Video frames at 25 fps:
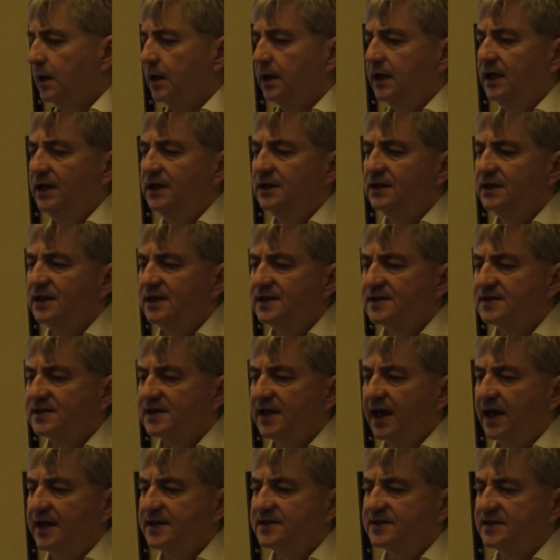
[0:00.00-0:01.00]
In these
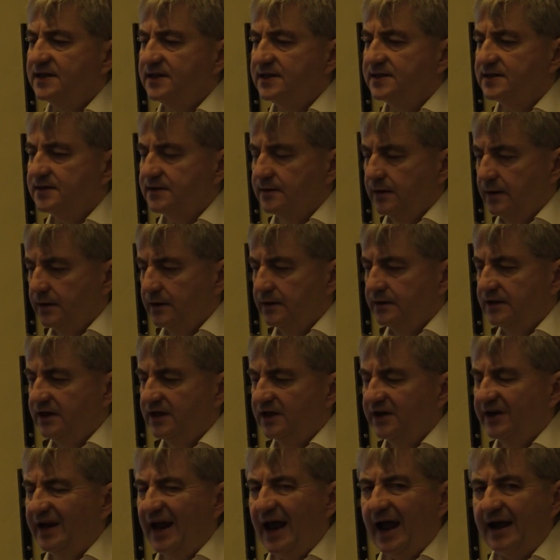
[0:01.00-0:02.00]
cases,
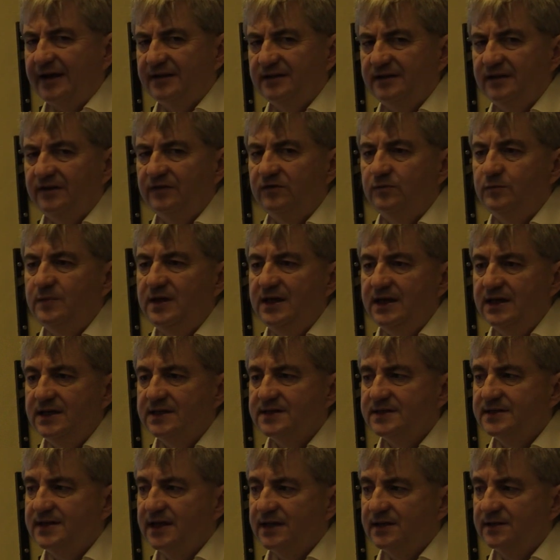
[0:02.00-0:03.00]
the reactive
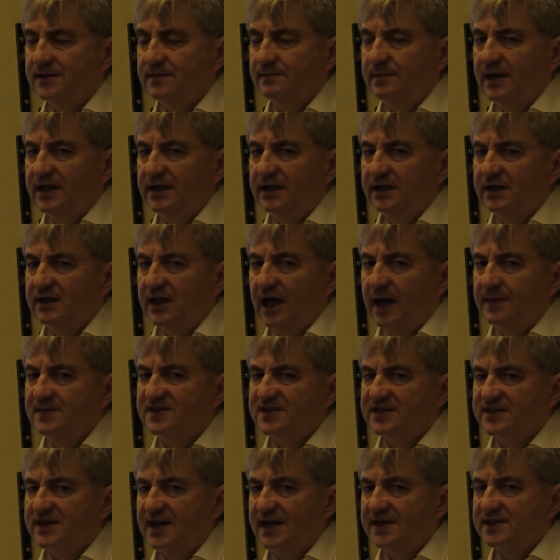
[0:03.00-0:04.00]
means that many
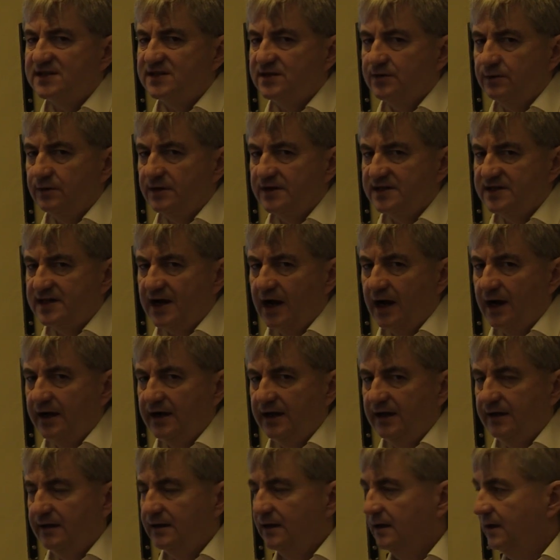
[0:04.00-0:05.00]
times stressors are
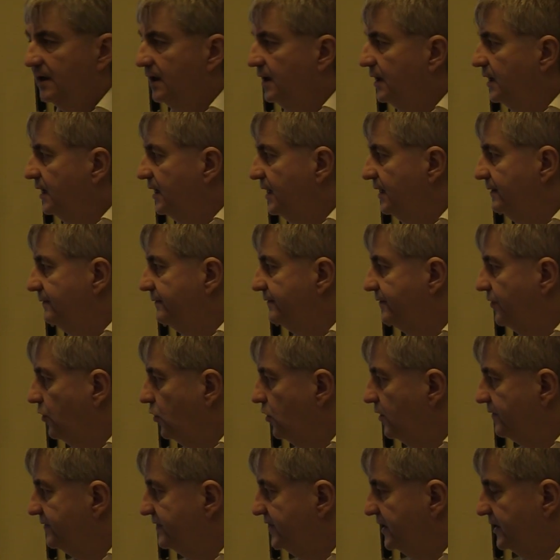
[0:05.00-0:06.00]

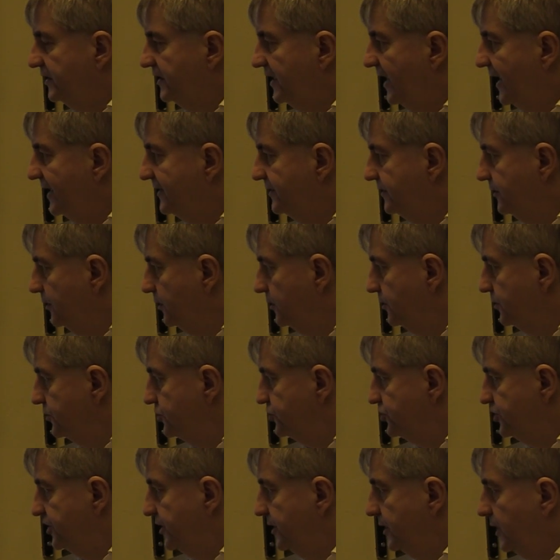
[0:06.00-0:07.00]
involved in the
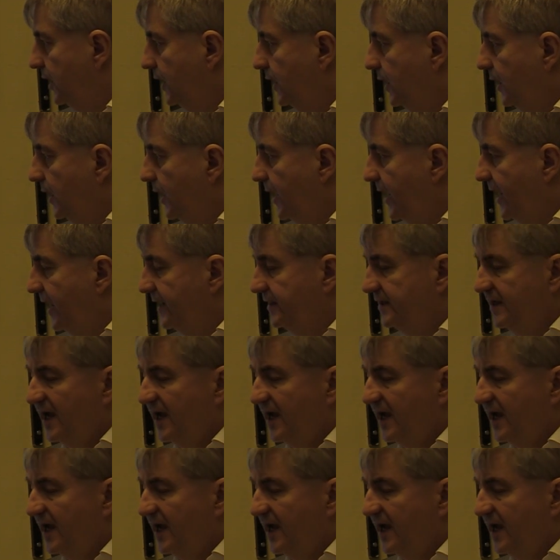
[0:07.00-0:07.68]
etiology, and